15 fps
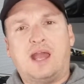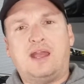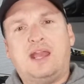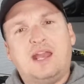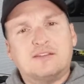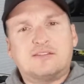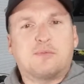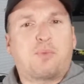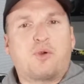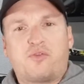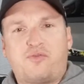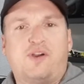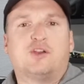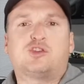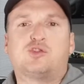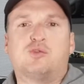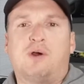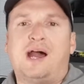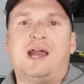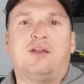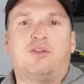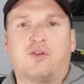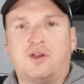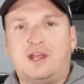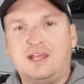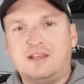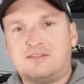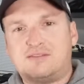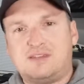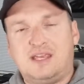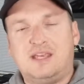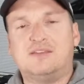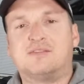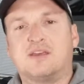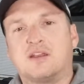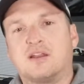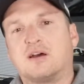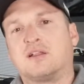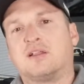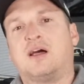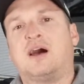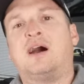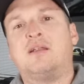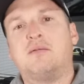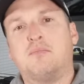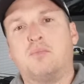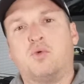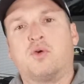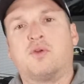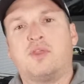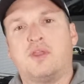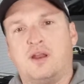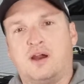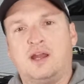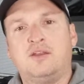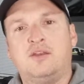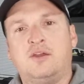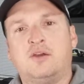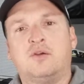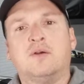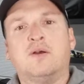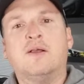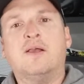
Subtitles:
He's a professional angler. He sees it a lot more than I do,